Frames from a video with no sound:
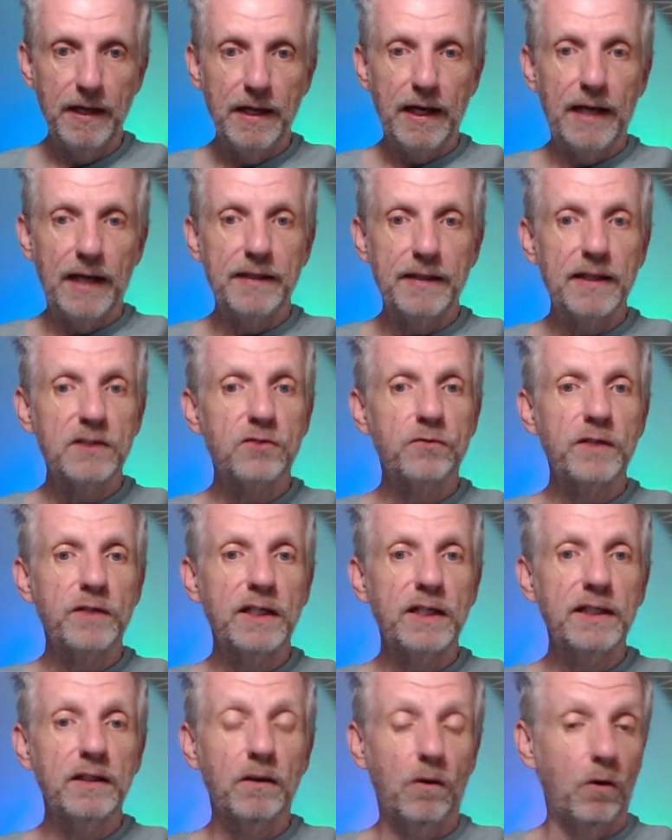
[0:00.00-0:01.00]
And that's
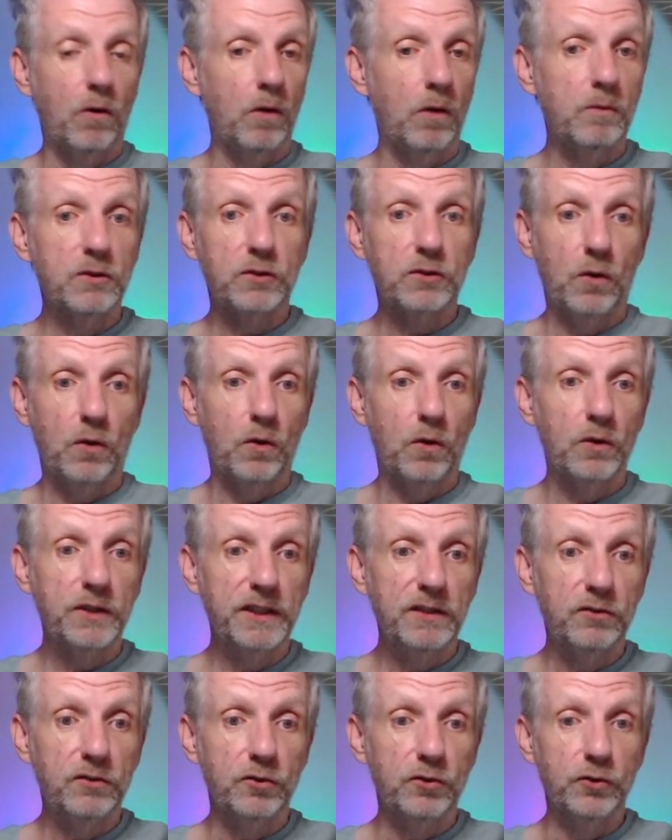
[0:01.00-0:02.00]
really almost all you
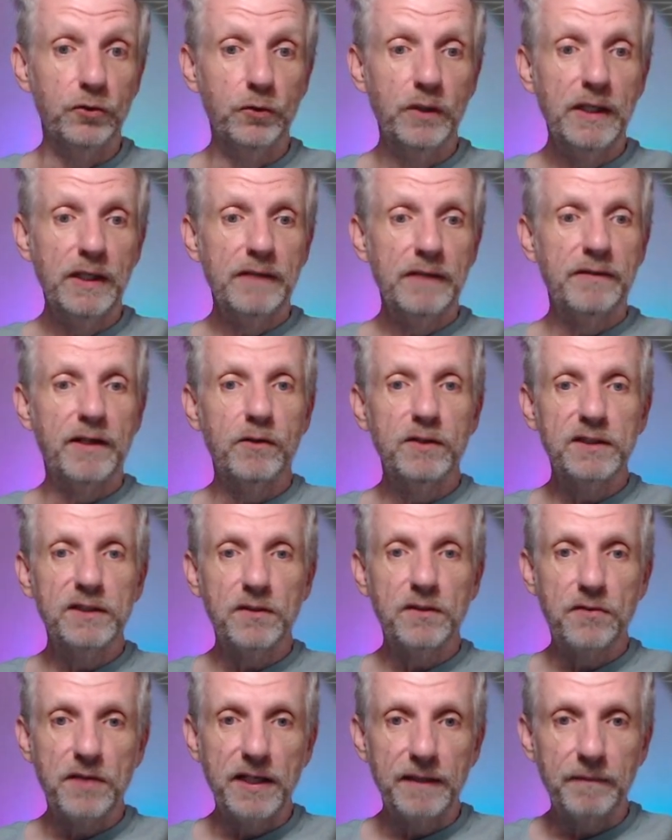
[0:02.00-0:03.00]
need to do. There is a
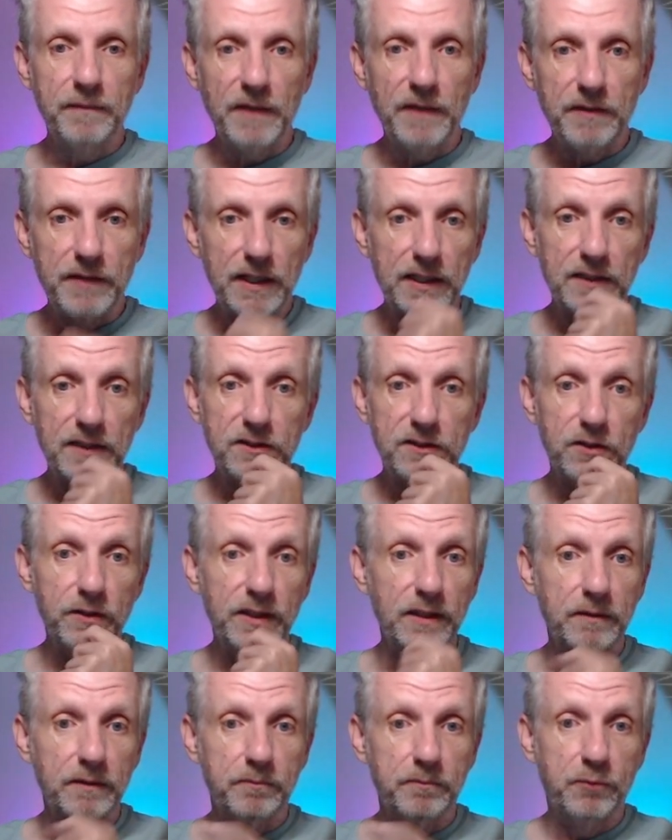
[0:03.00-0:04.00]
thing that lets you
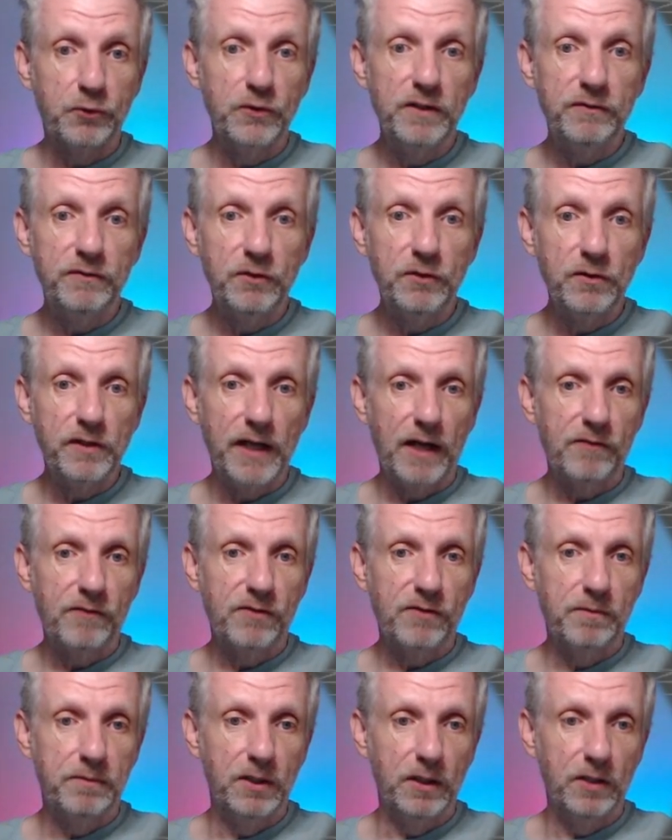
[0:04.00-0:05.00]
here preview the
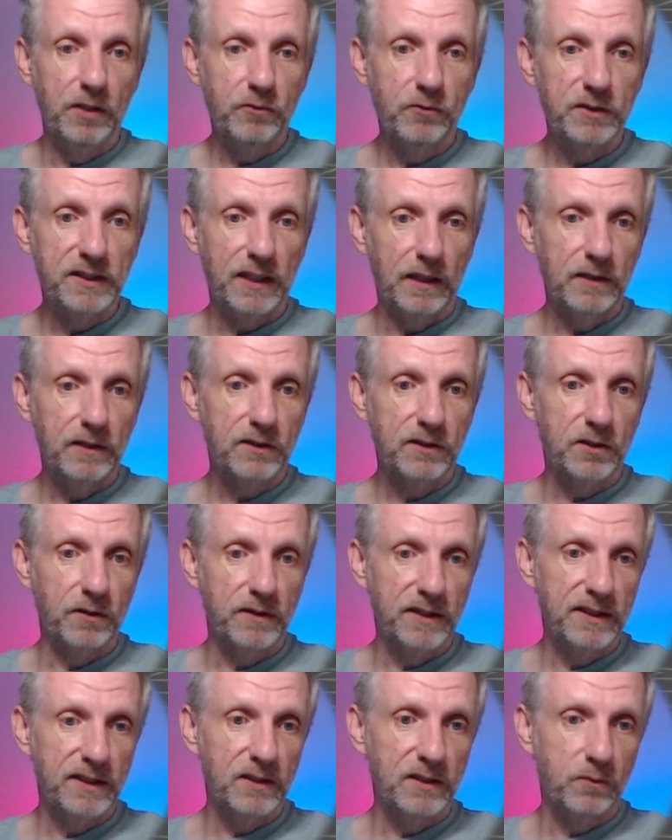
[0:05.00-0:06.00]
alpha blur result. So
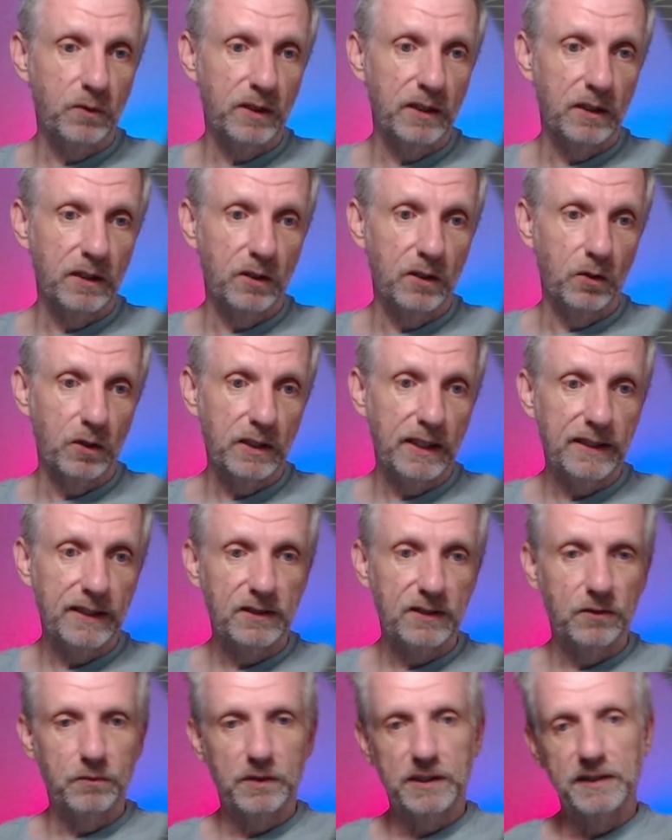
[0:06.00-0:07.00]
this is what it'll look like.
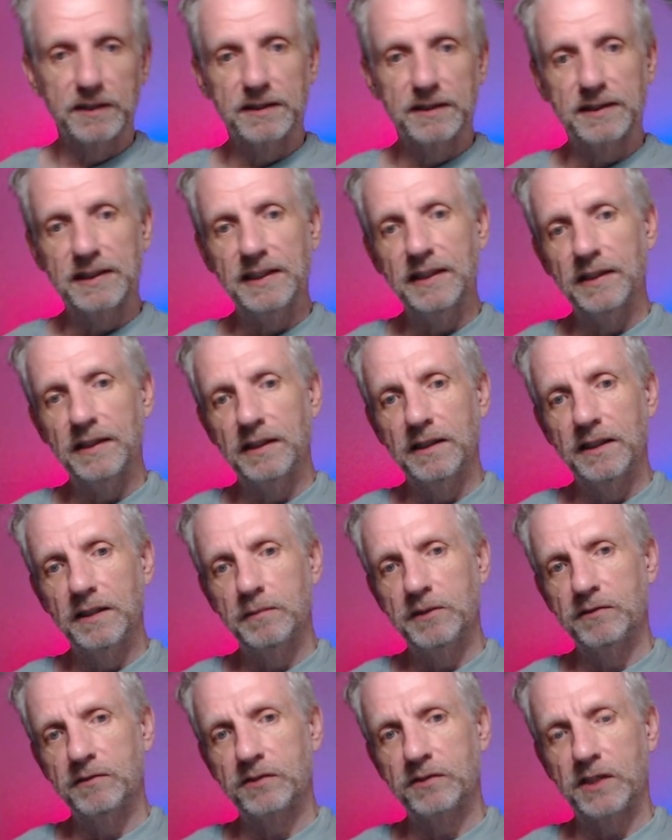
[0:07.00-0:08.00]
So we can see a little
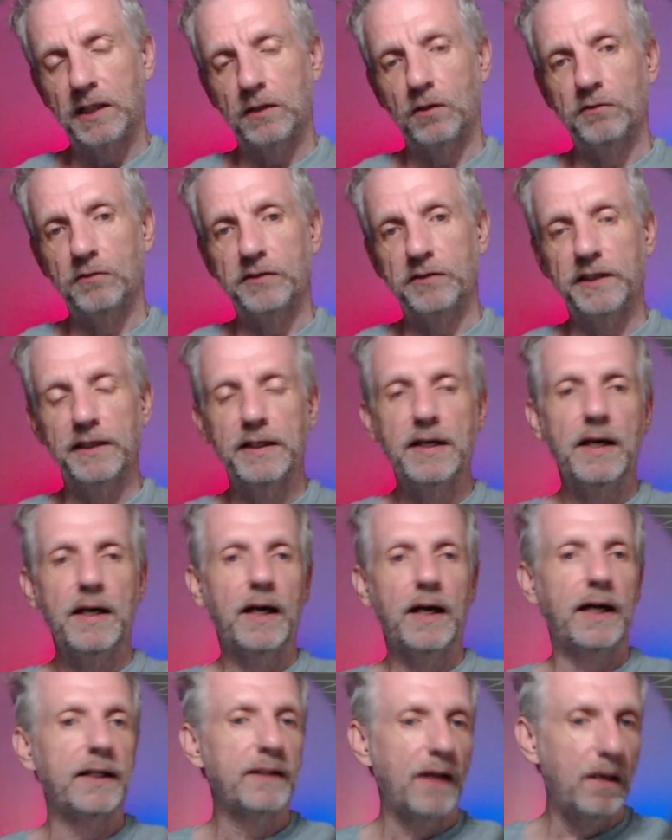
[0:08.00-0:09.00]
bit of cutoff here,
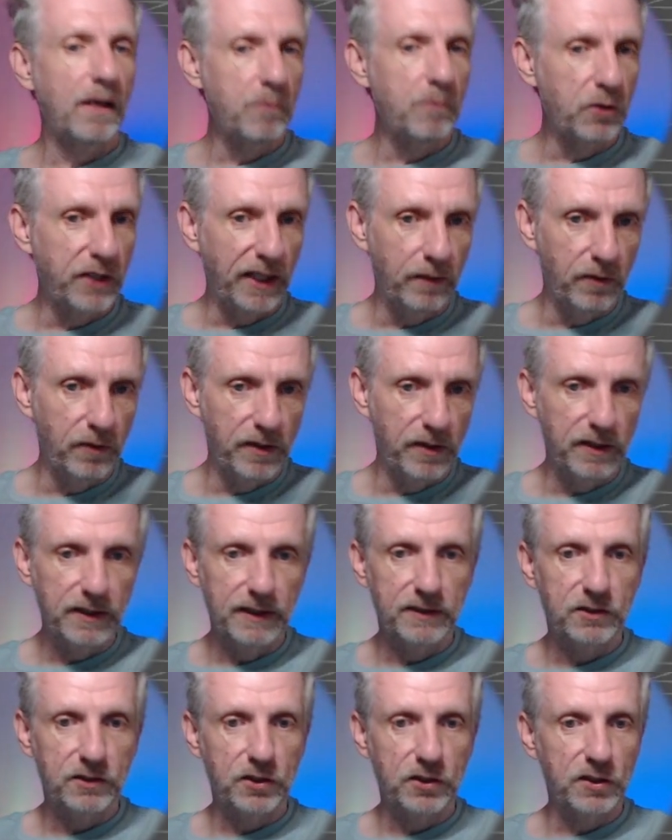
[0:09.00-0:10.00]
and I'm okay with it.
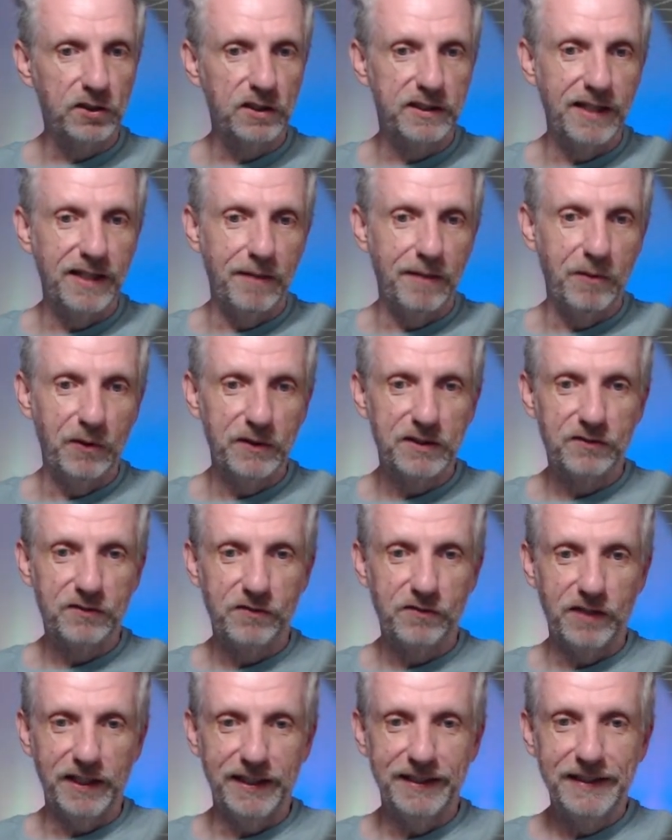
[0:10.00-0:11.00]
It's just a demo. It's
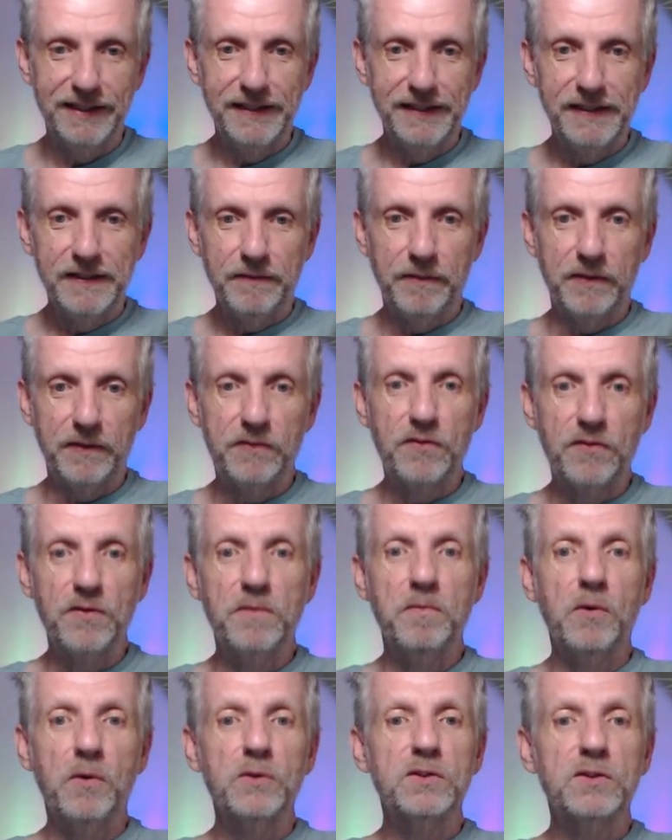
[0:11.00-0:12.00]
fine. But the
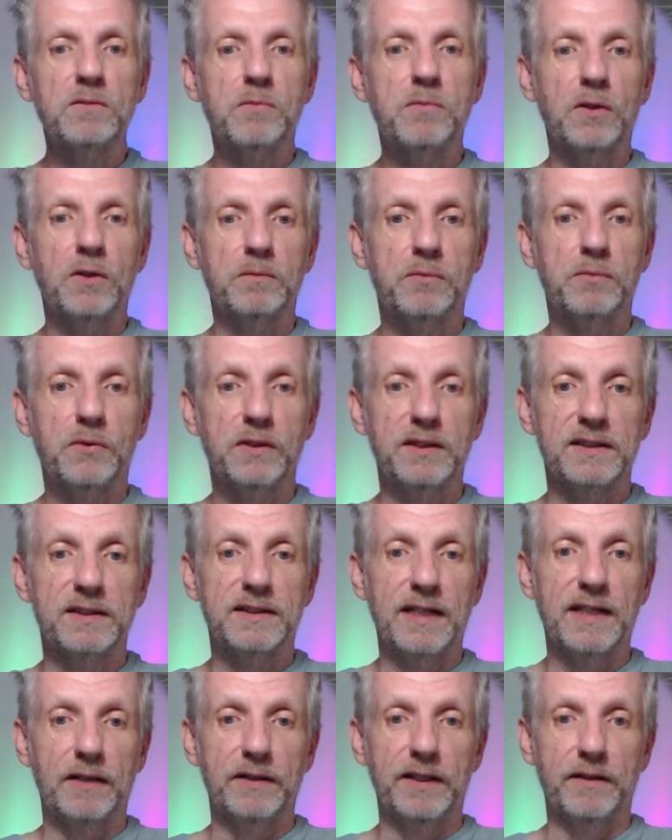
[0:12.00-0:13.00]
most important point is
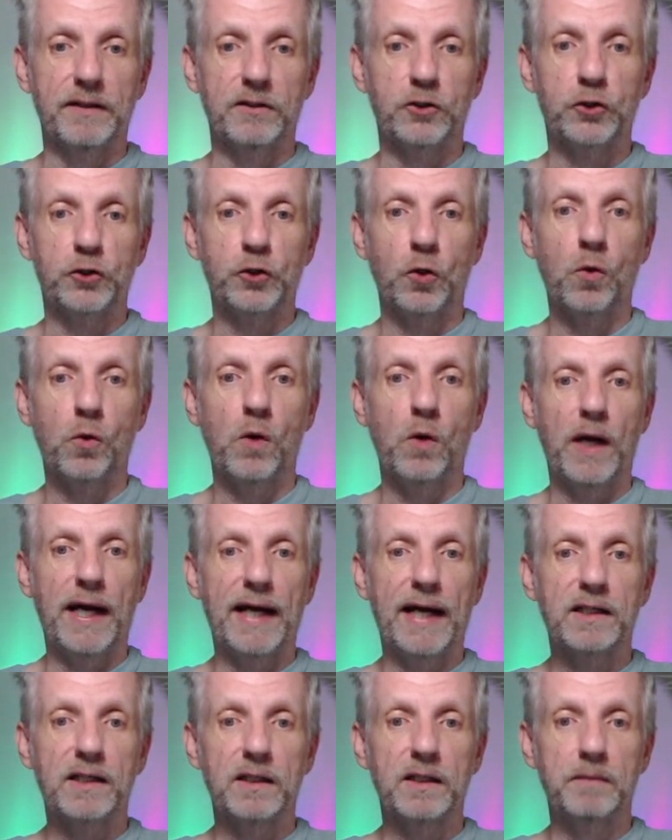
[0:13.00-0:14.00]
down here, the show
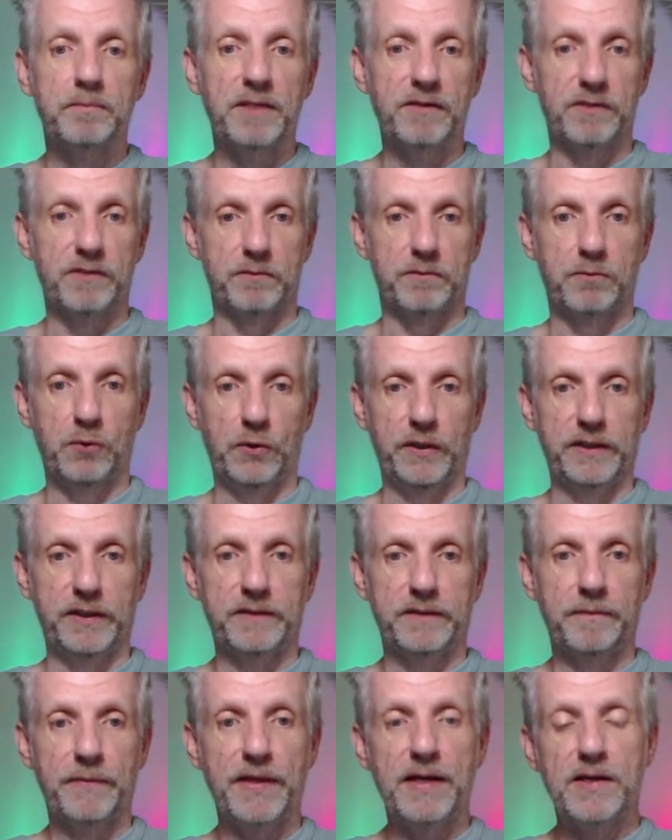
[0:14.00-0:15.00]
anchor pivot point.